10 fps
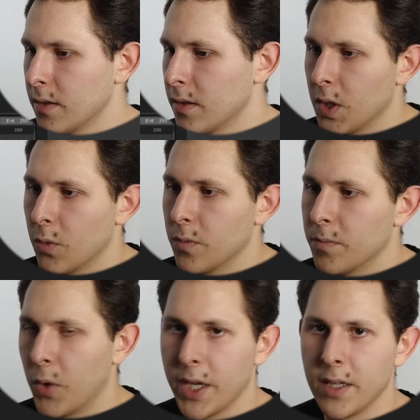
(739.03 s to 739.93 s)
So
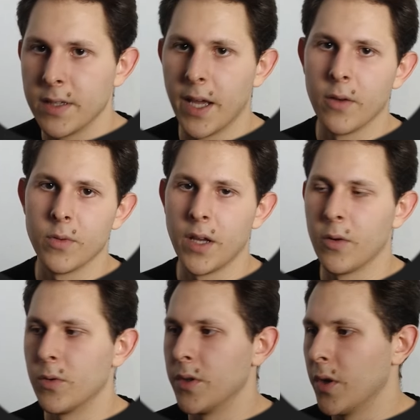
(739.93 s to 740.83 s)
breaking down
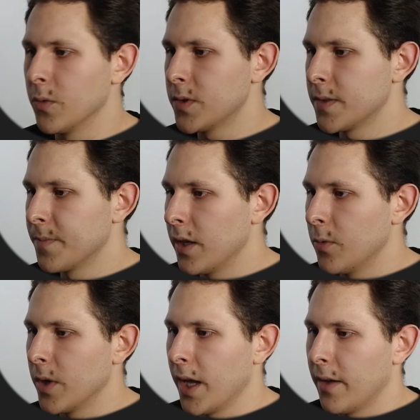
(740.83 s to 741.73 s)
our nodes,
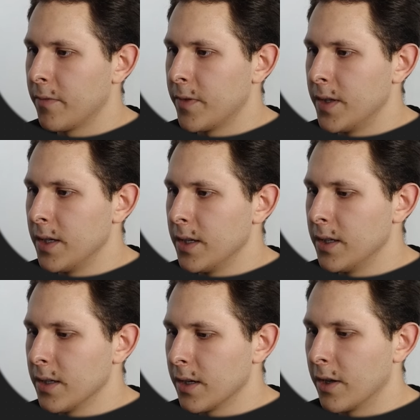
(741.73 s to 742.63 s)
here we have
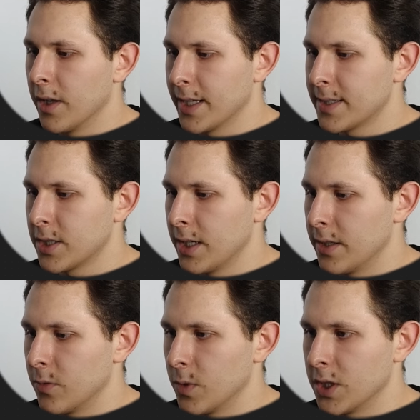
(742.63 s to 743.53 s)
the glass
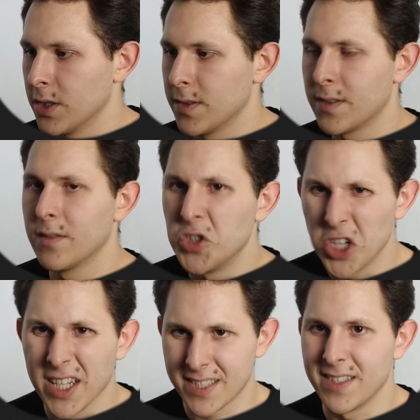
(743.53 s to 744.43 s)
shader, which is
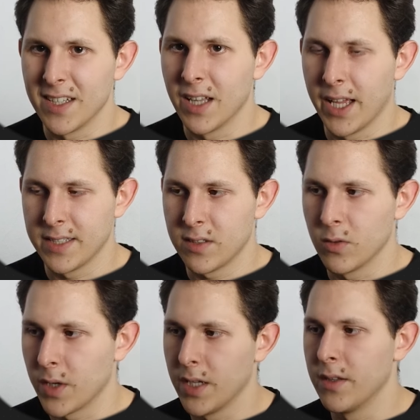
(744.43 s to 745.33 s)
just the glass,
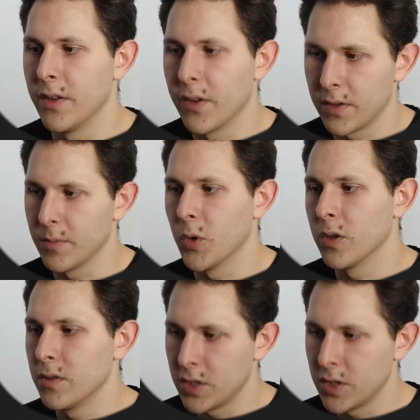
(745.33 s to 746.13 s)
okay? Nothing more.